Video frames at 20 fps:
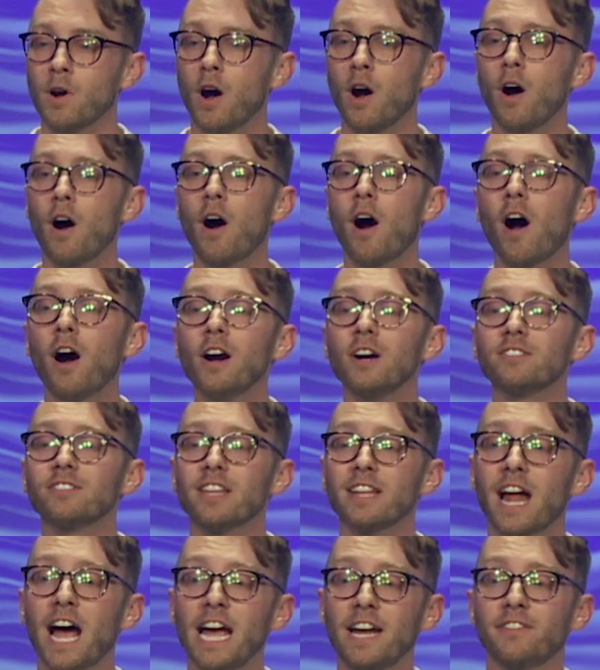a heart
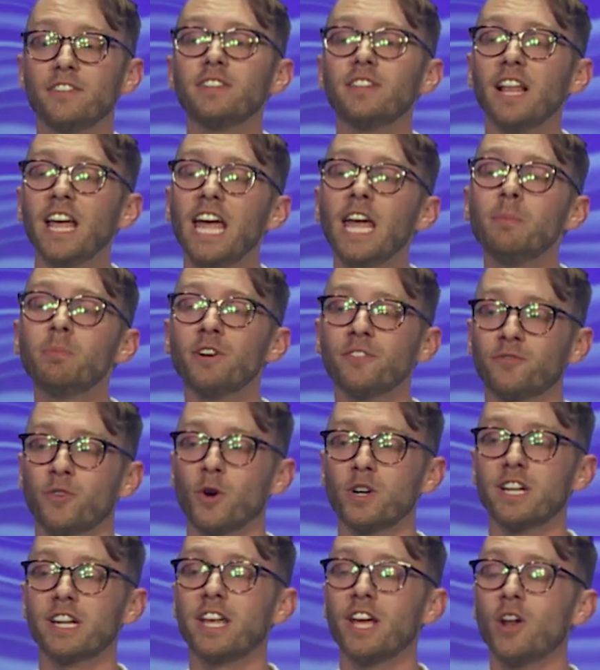that I have labored
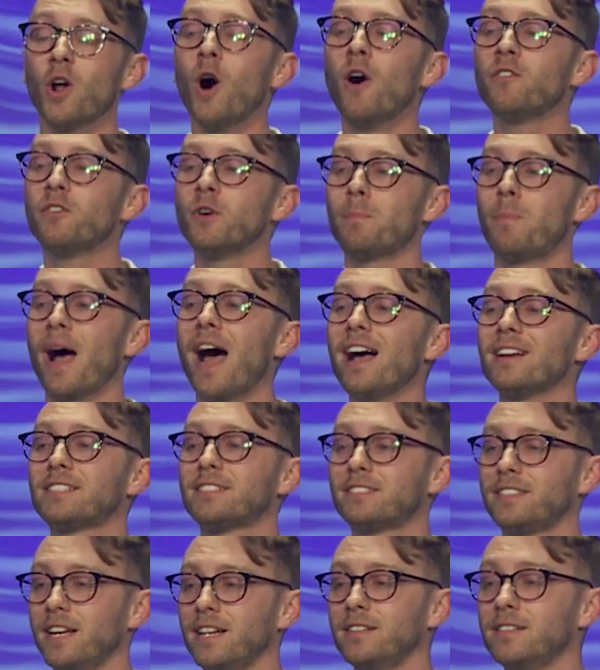for to get over past
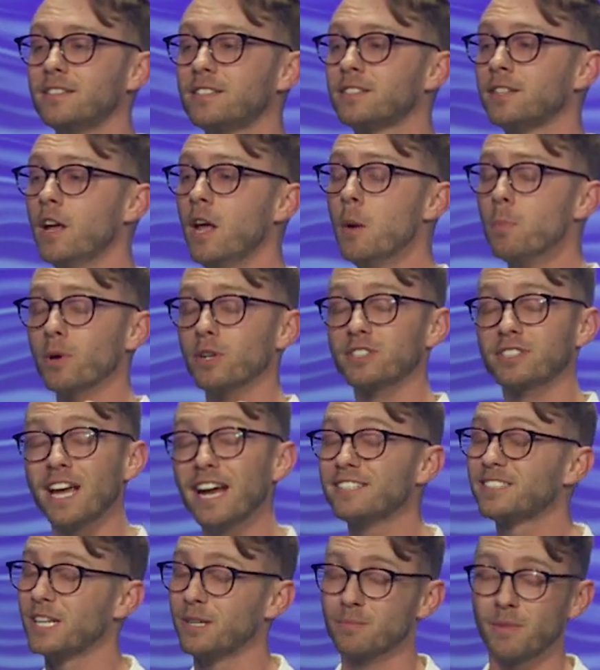sins,
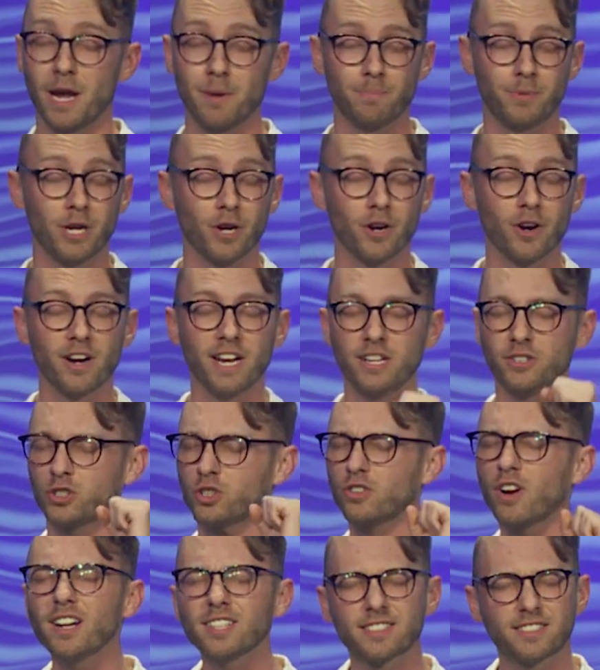protecting my purity,
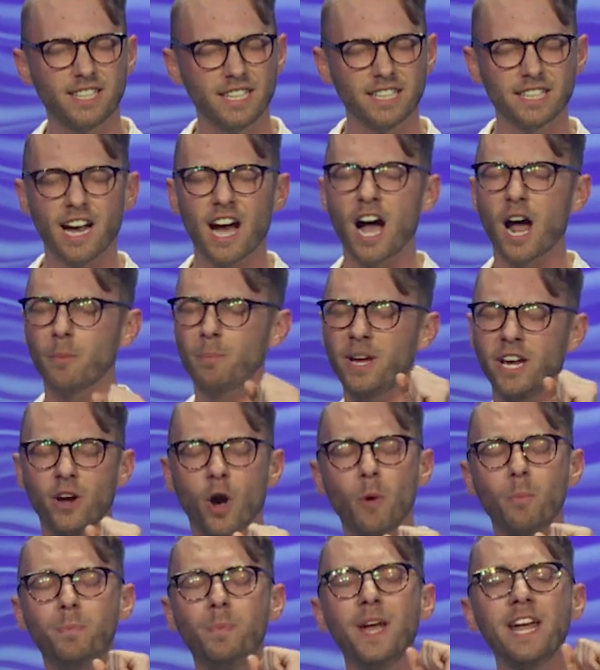trusting God, being
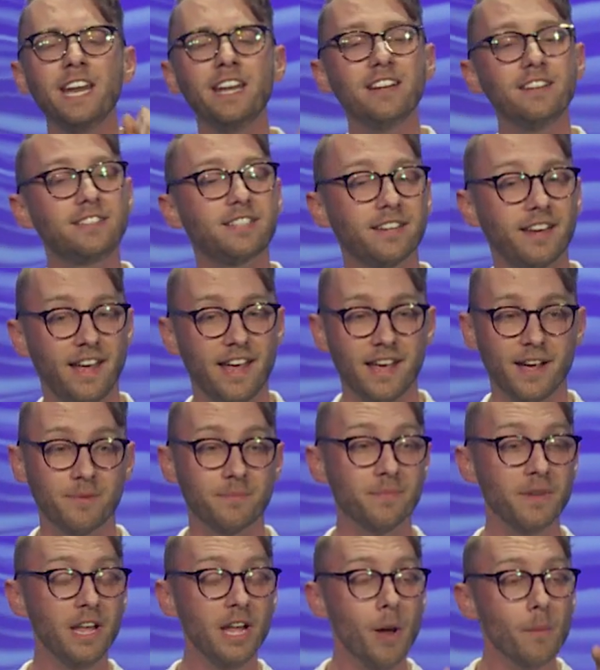obedient to
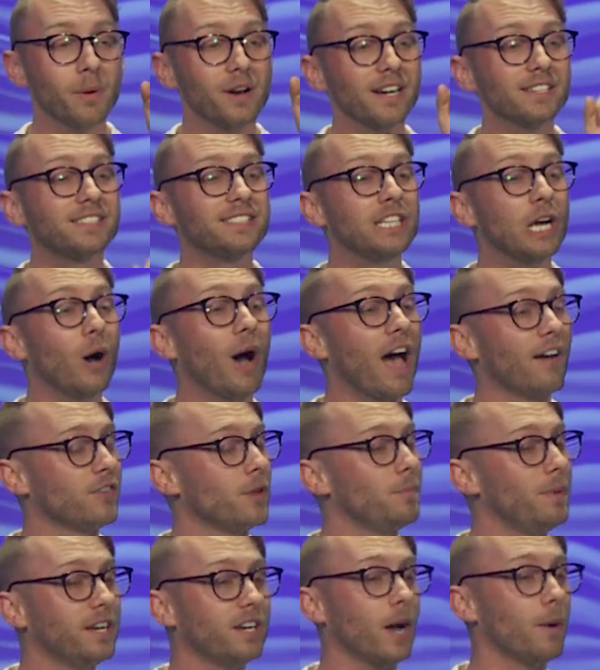Him, but I still
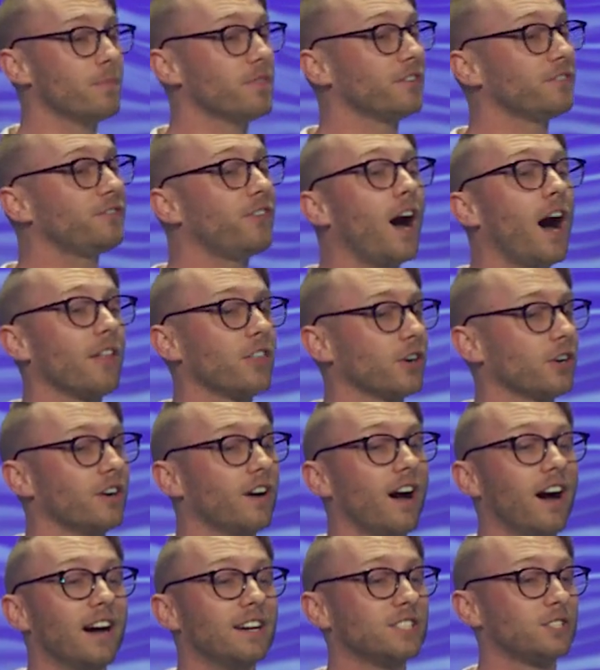haven't become the father
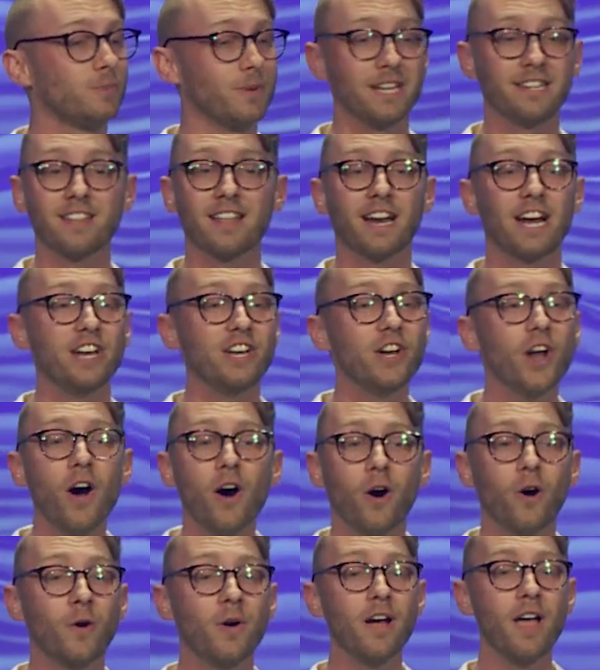or husband that I
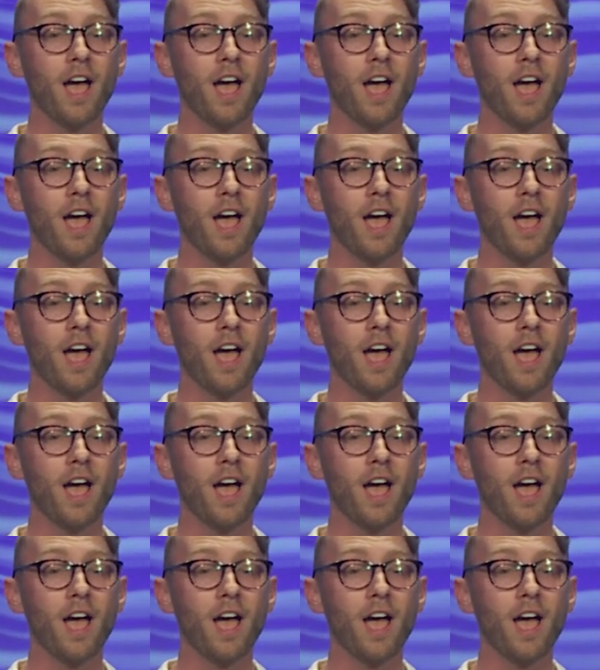know